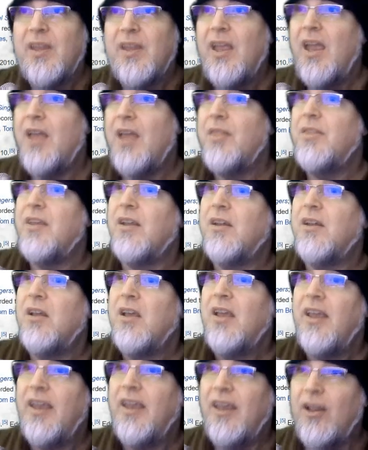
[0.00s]
And then
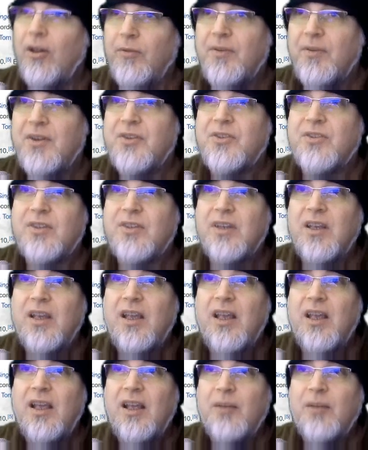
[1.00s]
Elvis
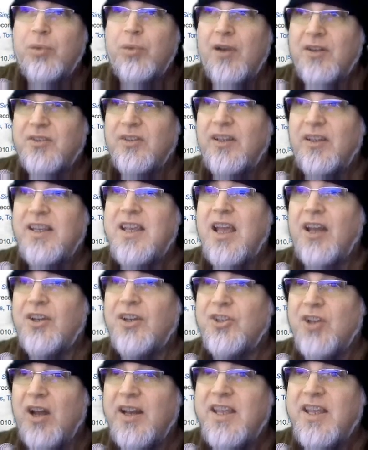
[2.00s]
Presley
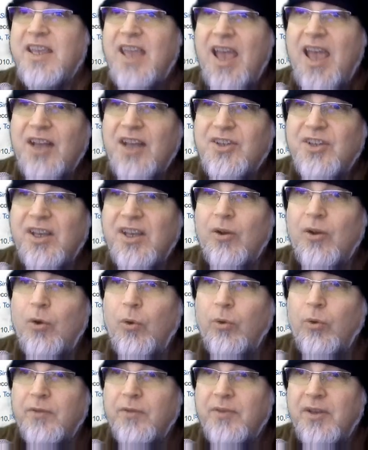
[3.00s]
and Johnny Cash get a
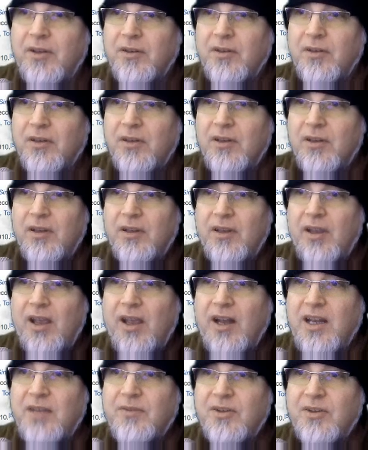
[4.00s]
hold of it.
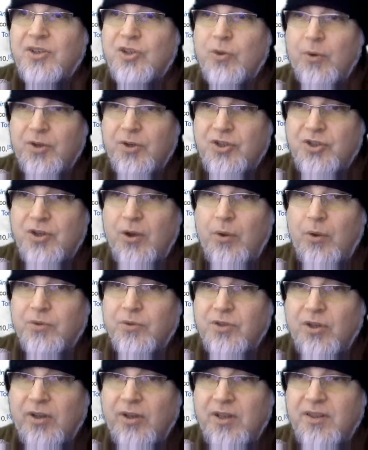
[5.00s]
And even George
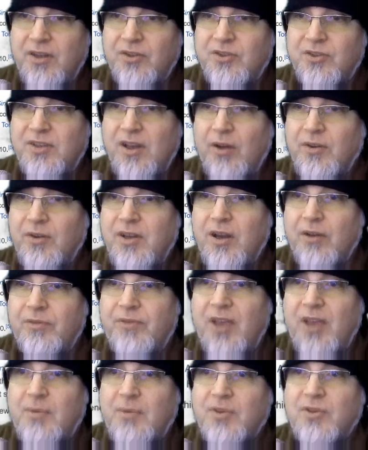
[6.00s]
Jones, look at this down here,
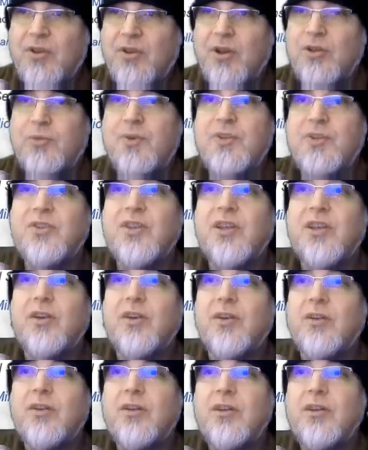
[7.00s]
famous country
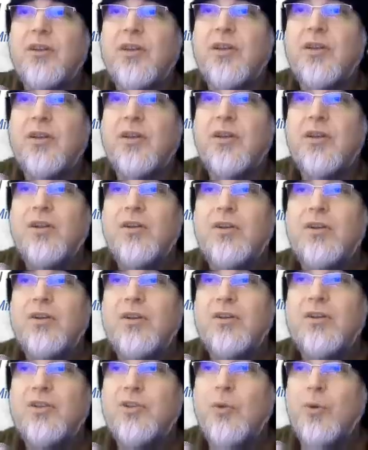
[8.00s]
singer,
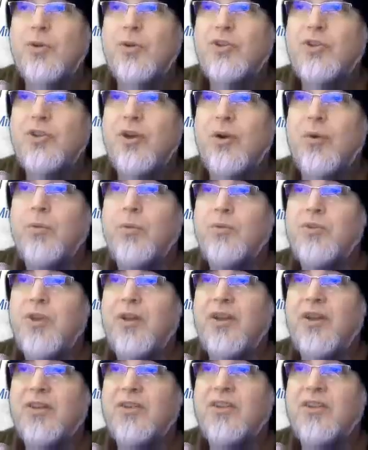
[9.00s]
George Jones on his